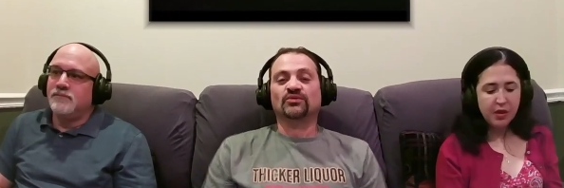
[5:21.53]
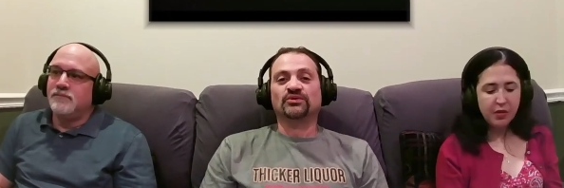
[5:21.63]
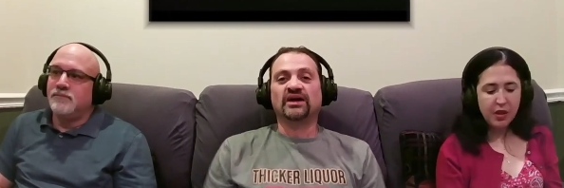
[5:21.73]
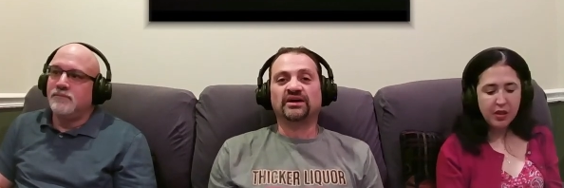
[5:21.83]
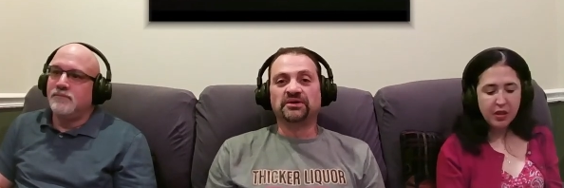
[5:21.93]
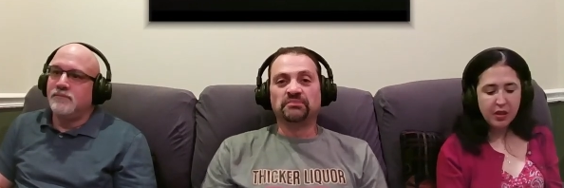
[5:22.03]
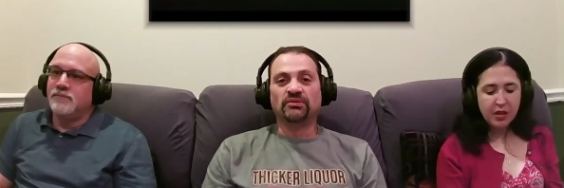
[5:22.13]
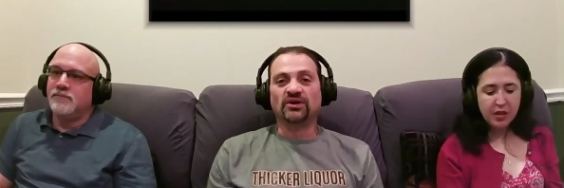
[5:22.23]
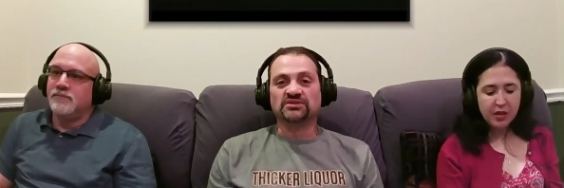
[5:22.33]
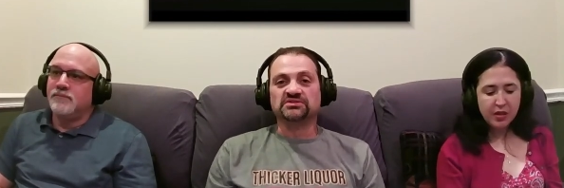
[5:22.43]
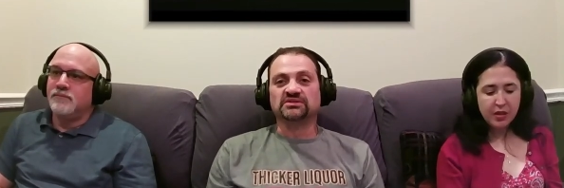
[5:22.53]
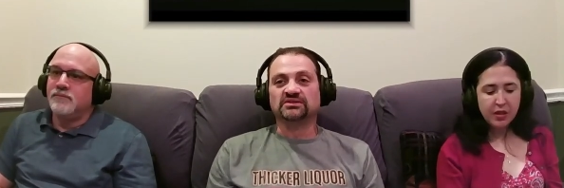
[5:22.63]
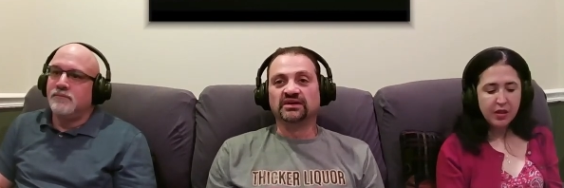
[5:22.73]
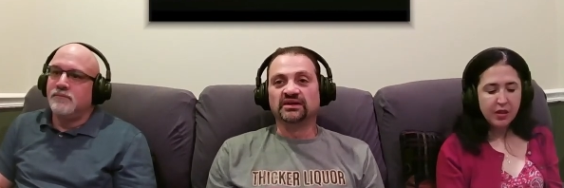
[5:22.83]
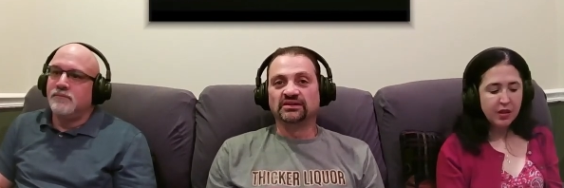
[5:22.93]
Speaker 1: We're not going to pause
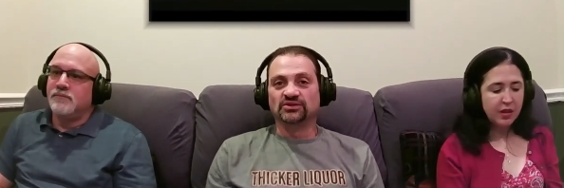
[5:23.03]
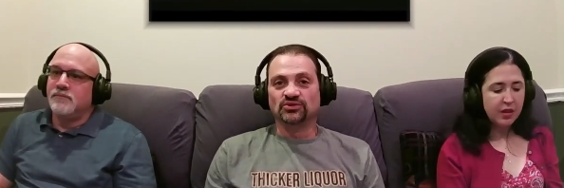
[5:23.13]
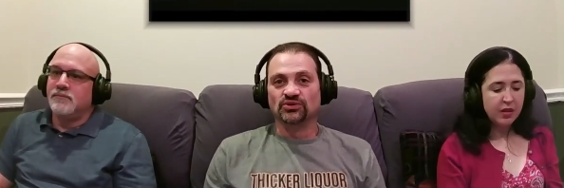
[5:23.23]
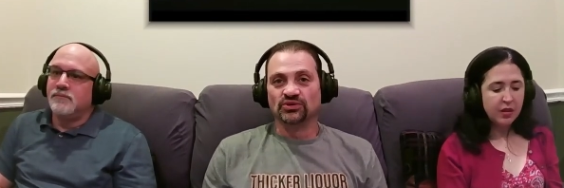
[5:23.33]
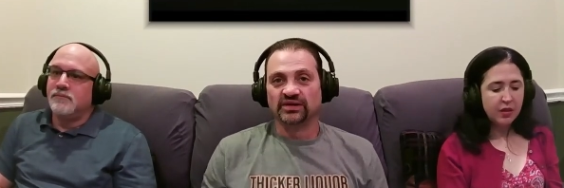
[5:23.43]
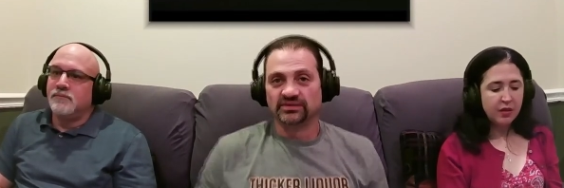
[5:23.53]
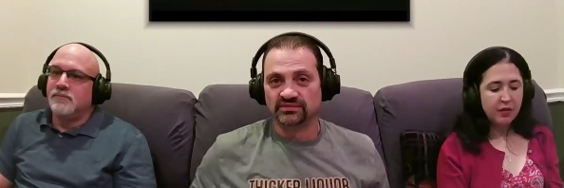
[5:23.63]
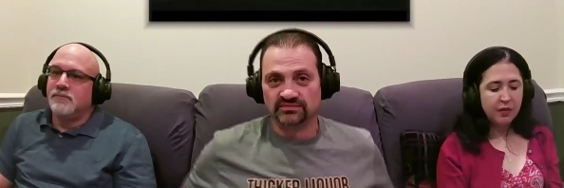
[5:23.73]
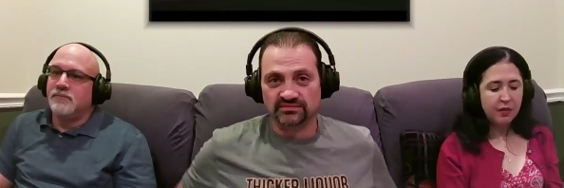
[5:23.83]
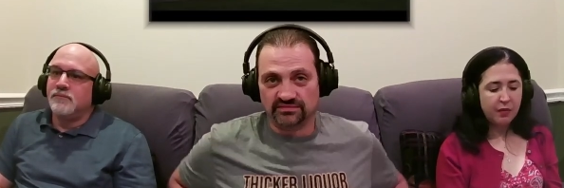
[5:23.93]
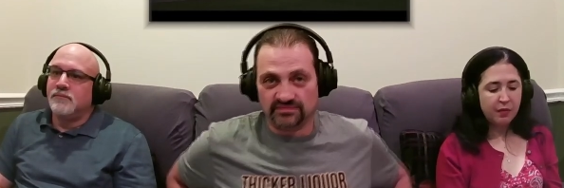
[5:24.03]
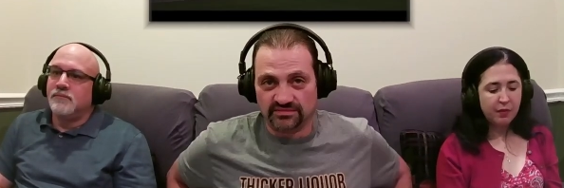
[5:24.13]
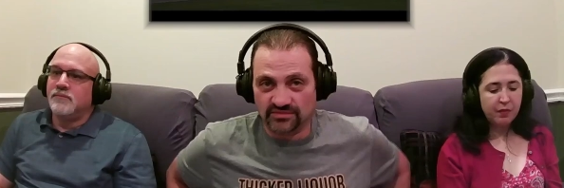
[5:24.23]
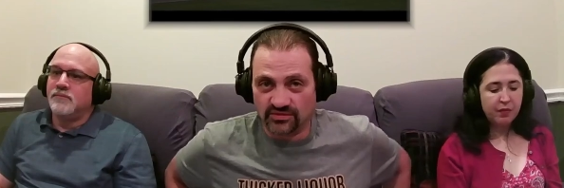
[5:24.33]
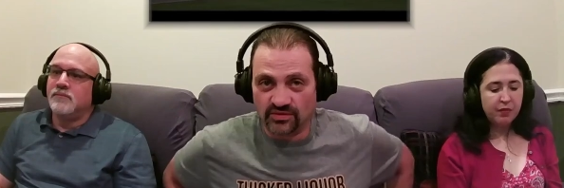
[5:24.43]
and, and Google it.
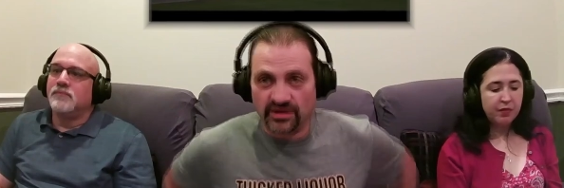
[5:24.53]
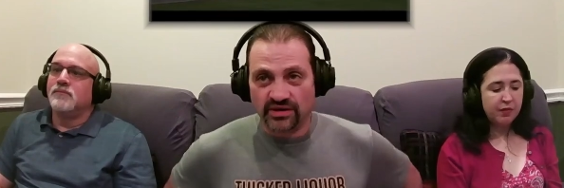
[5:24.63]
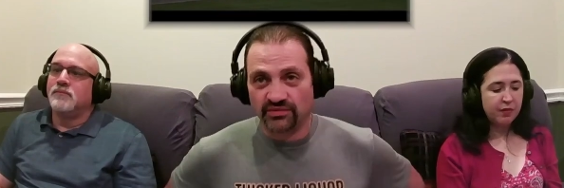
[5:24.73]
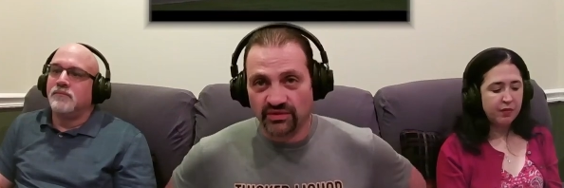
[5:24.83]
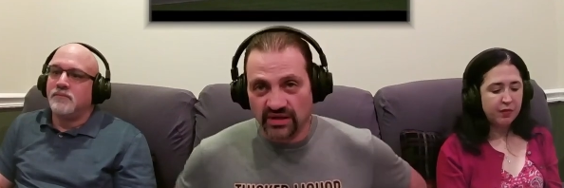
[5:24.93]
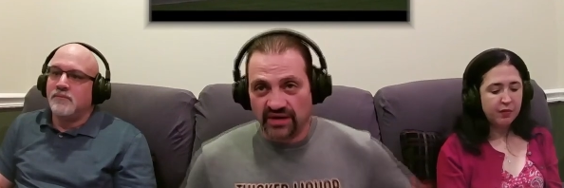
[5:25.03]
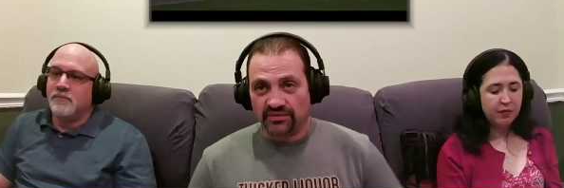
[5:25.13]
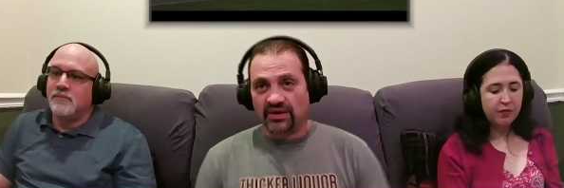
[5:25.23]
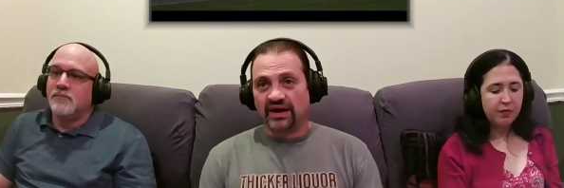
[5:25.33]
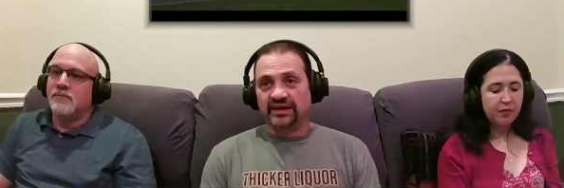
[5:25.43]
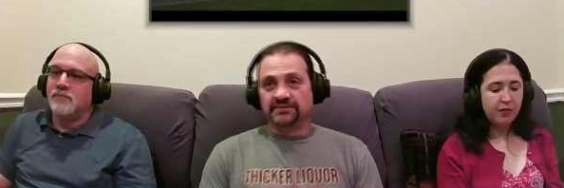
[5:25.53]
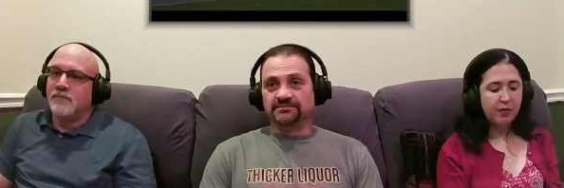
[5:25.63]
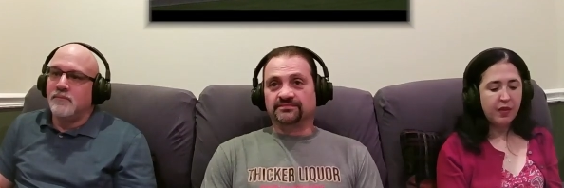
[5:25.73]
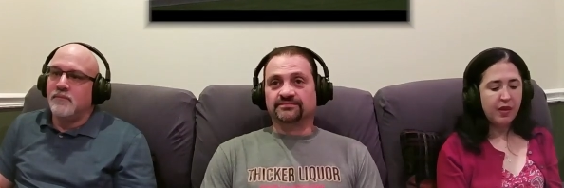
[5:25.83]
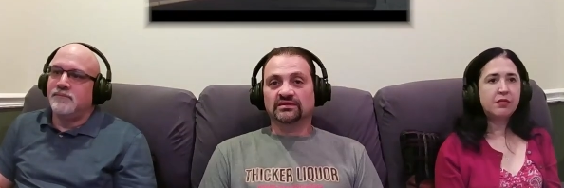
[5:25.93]
We're going to let it ride.
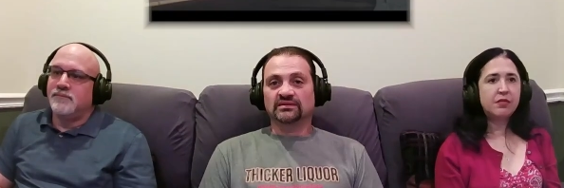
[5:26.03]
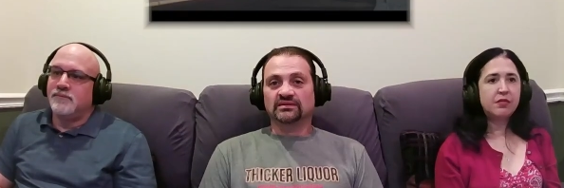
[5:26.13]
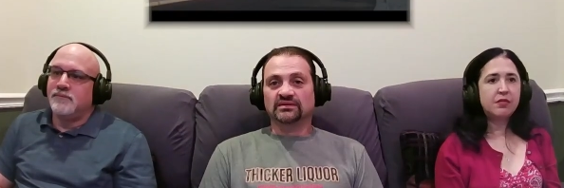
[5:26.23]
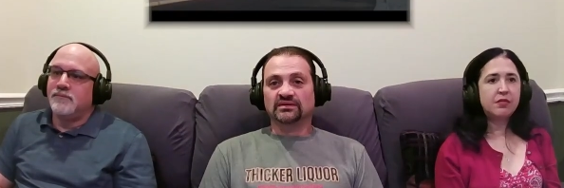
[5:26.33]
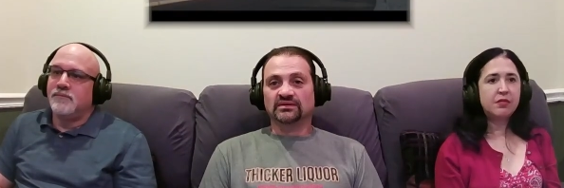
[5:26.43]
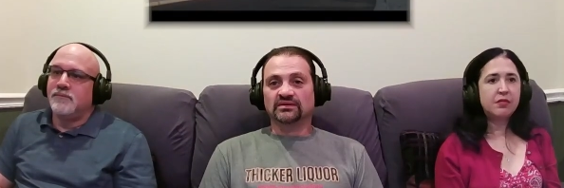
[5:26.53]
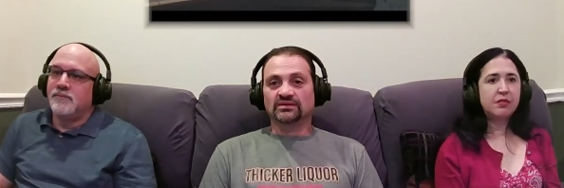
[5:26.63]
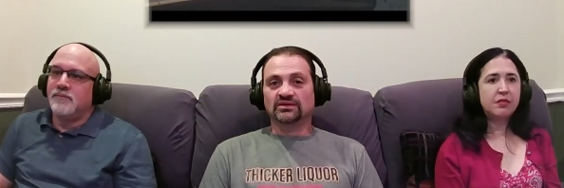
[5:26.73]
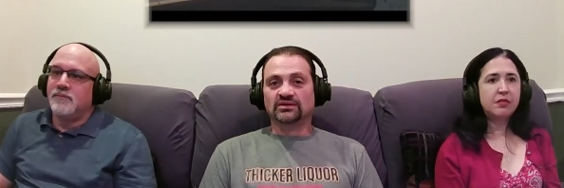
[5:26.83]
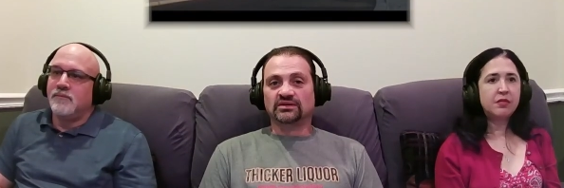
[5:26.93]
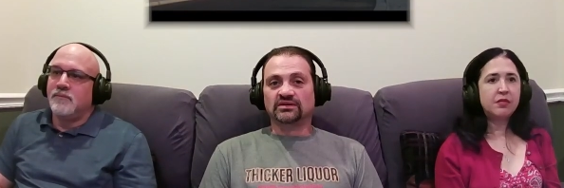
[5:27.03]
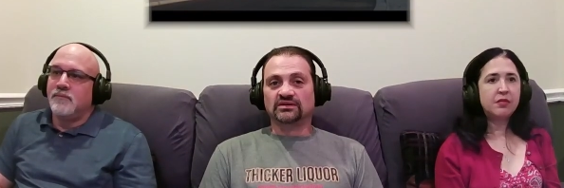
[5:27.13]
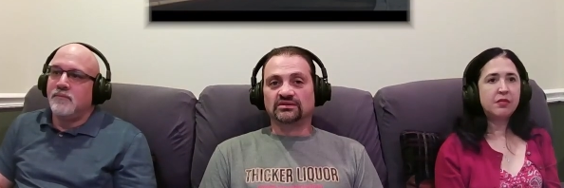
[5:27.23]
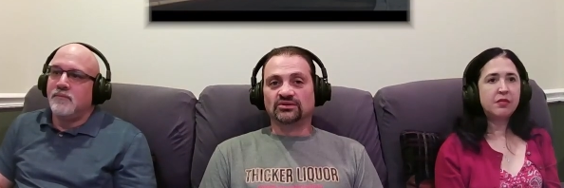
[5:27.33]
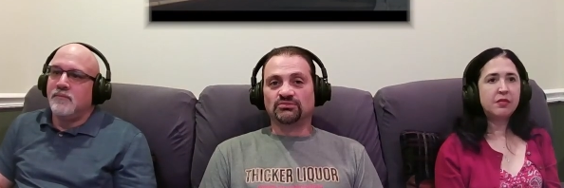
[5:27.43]
Look,
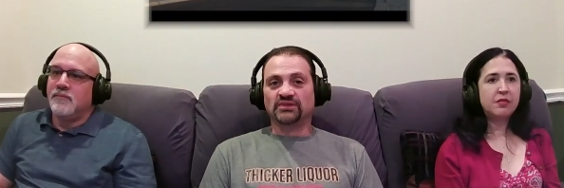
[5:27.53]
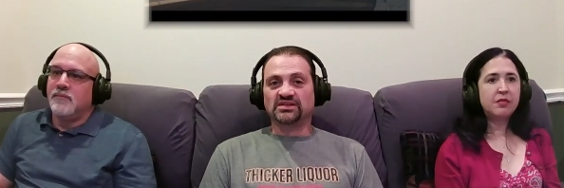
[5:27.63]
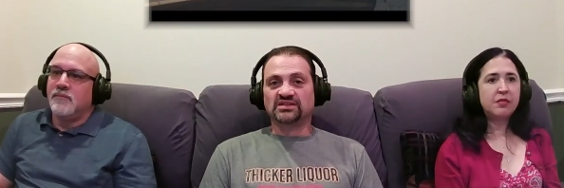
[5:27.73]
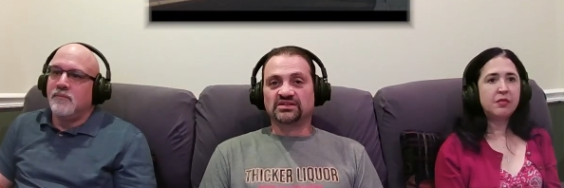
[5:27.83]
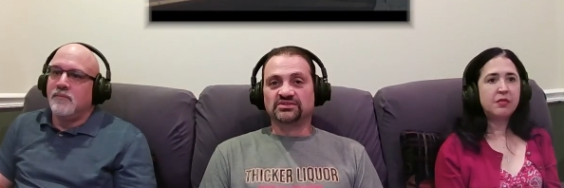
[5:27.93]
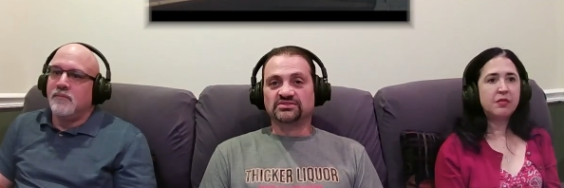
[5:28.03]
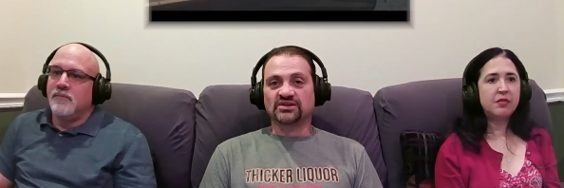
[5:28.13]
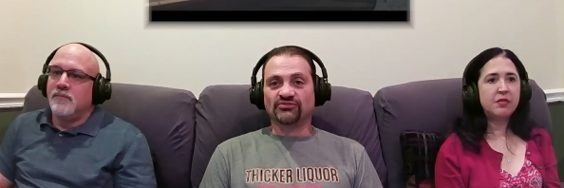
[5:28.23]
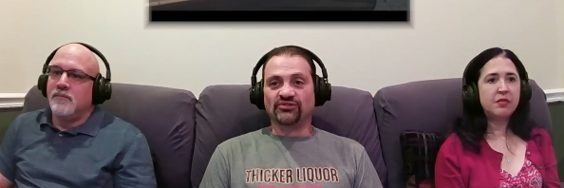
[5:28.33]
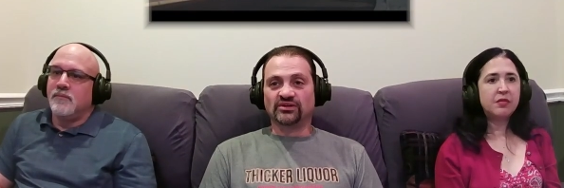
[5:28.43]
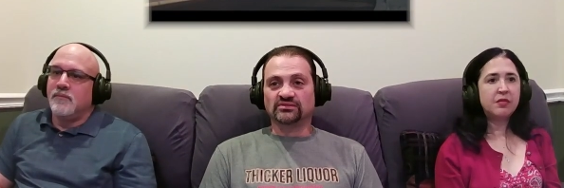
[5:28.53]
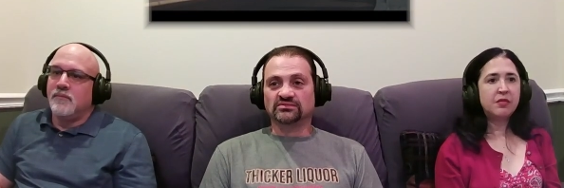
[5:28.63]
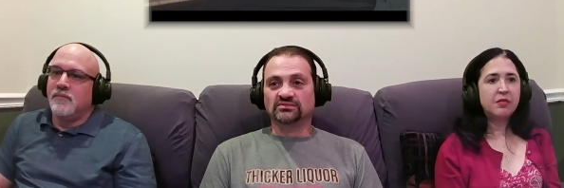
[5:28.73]
nobody's on their cell phone.